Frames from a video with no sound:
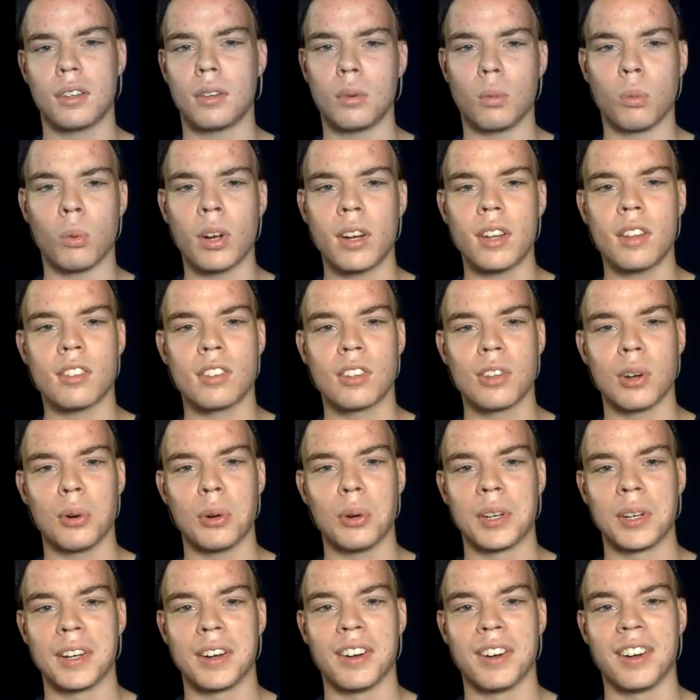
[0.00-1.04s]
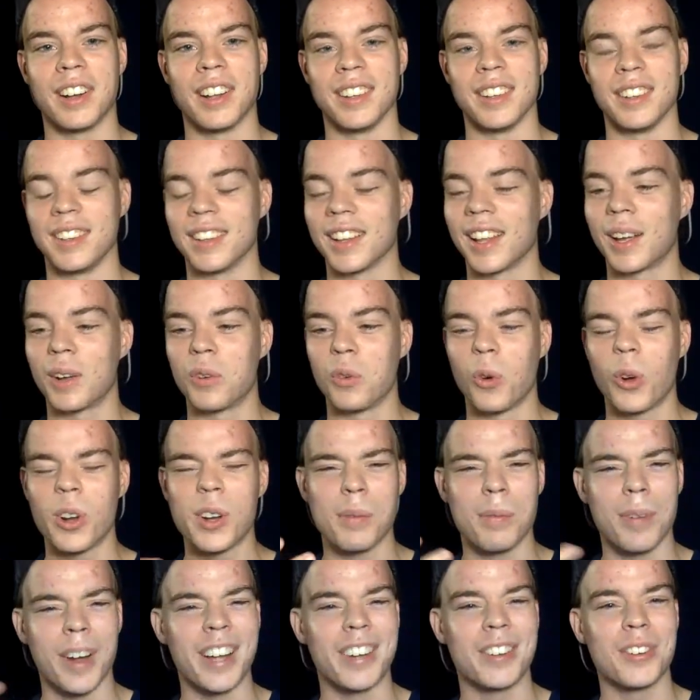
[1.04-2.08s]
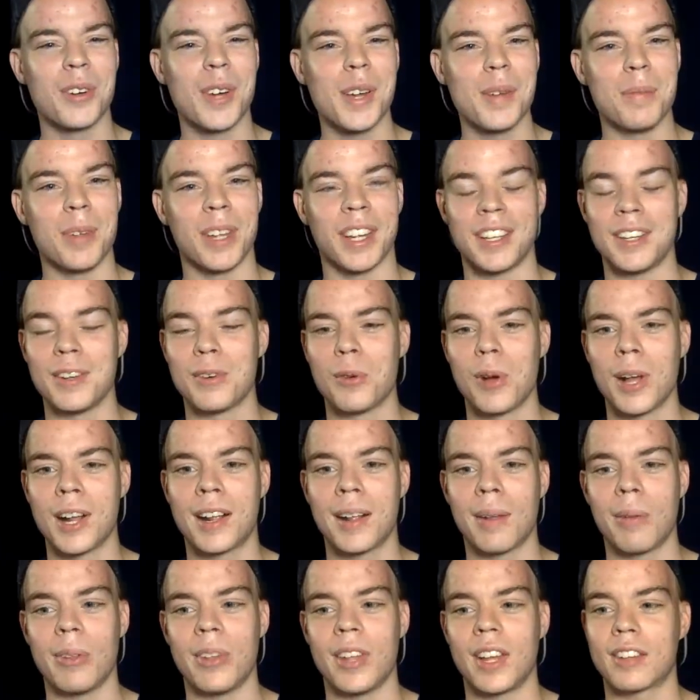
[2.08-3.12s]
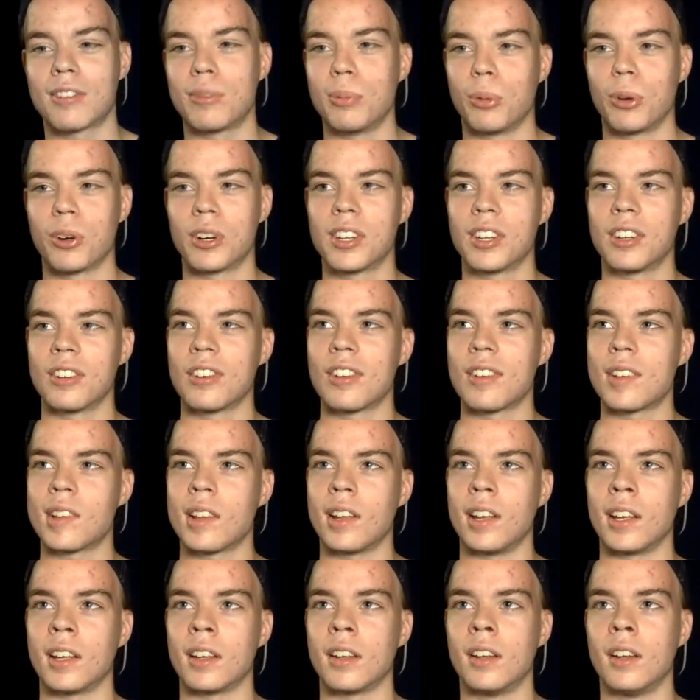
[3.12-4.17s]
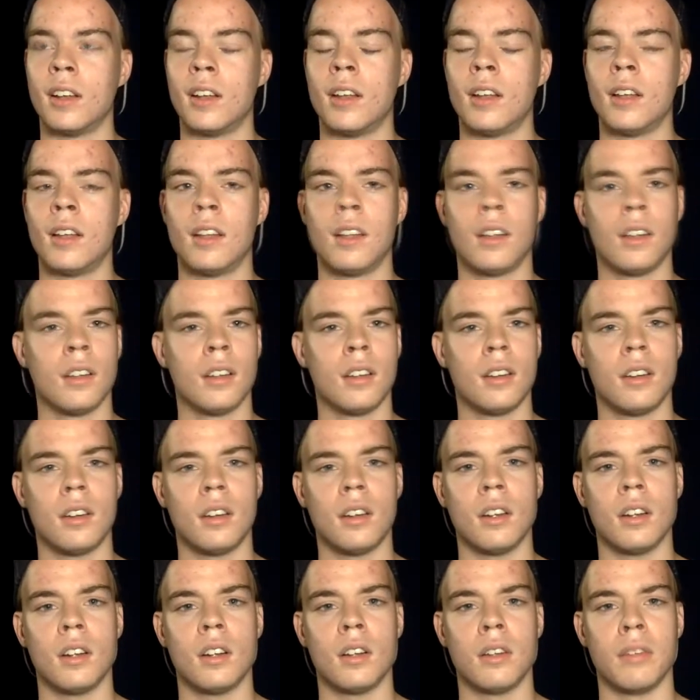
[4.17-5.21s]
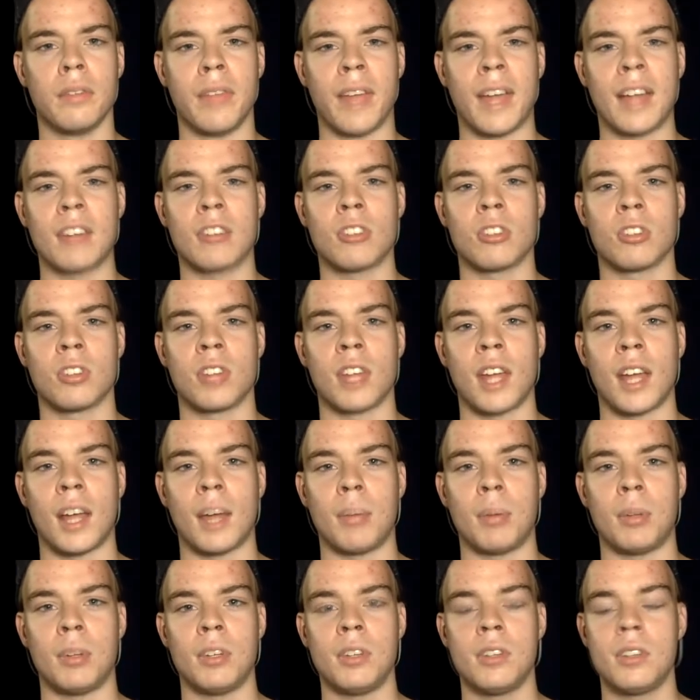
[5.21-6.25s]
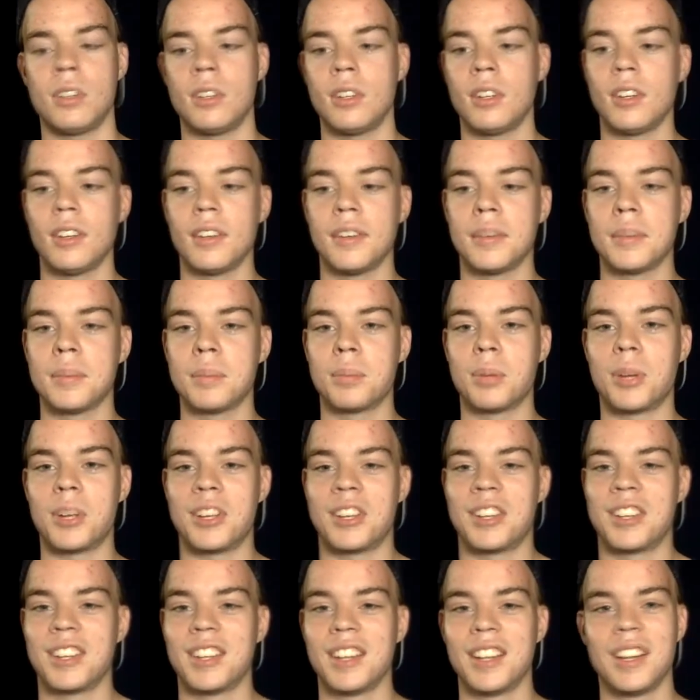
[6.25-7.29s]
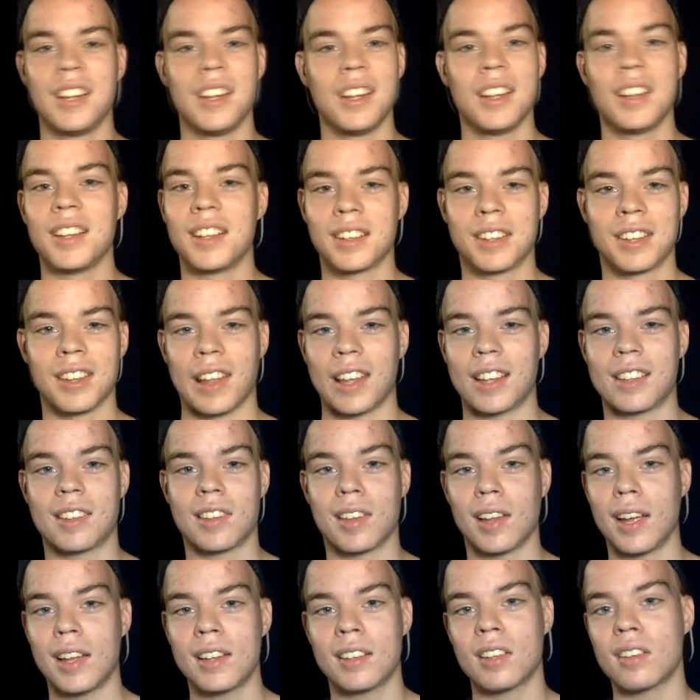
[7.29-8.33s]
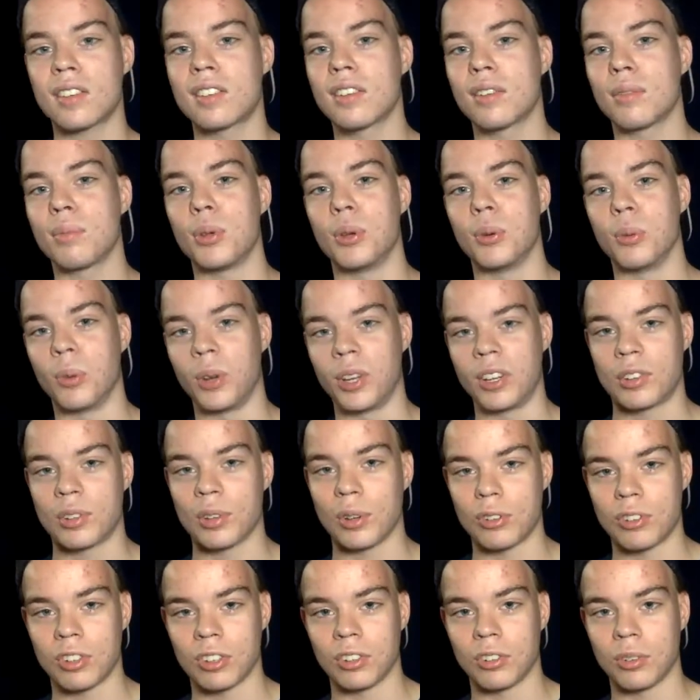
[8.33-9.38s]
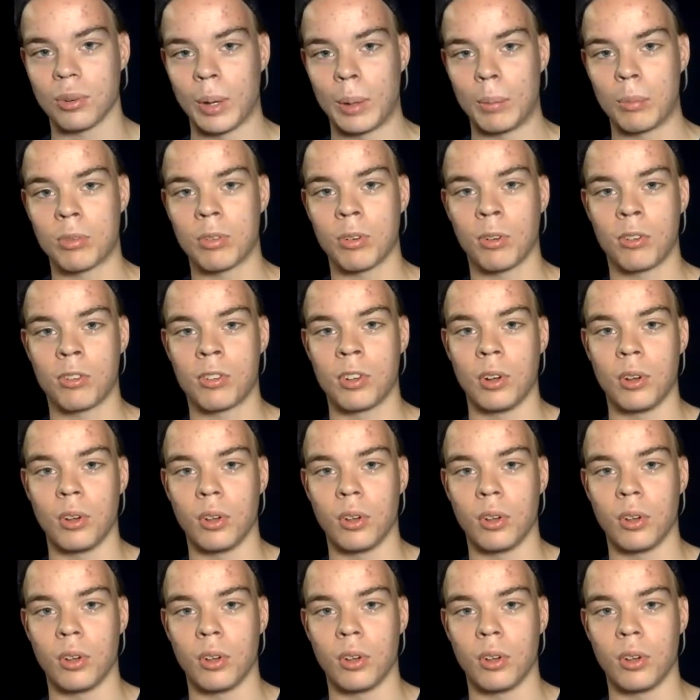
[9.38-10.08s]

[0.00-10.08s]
what is going on? Like, what am I dreaming? And you wake up the next morning, you're just like, that just happened. So like scientists have been researching dreams for so